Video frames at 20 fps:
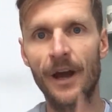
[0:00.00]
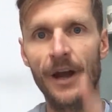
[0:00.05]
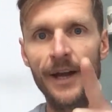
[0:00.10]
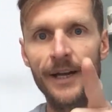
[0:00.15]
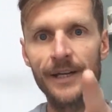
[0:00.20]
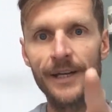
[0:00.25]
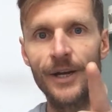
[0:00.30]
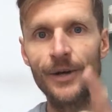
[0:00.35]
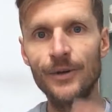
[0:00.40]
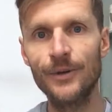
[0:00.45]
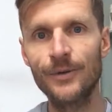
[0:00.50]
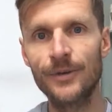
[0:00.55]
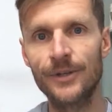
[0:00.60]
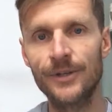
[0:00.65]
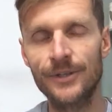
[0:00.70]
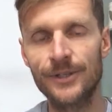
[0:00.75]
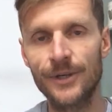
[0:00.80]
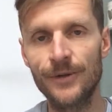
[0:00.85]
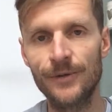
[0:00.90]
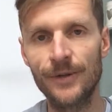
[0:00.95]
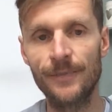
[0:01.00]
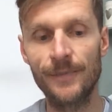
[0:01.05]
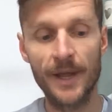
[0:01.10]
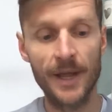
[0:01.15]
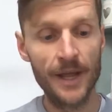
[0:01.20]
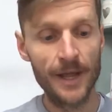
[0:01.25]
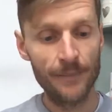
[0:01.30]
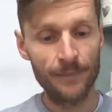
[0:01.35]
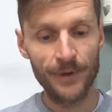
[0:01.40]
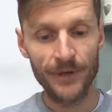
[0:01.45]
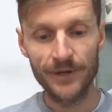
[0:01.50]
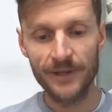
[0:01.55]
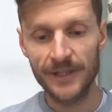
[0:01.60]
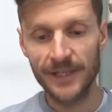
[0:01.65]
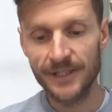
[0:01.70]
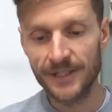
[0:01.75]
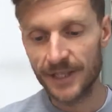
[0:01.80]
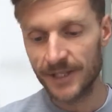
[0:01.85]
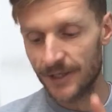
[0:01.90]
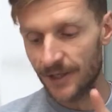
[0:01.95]
I know you can do them, but you
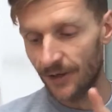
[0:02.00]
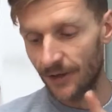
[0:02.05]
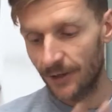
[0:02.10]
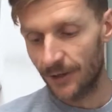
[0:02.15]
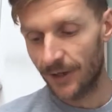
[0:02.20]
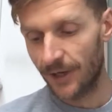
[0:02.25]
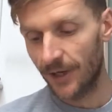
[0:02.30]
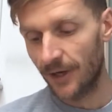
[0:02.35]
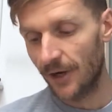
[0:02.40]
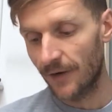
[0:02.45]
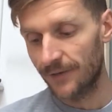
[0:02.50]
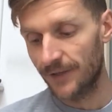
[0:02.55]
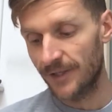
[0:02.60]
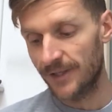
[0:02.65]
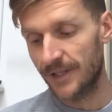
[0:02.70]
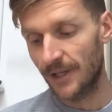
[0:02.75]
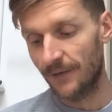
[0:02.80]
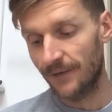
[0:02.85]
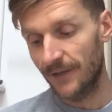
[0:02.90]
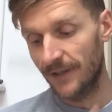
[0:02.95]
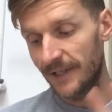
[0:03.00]
need to start looking after yourself.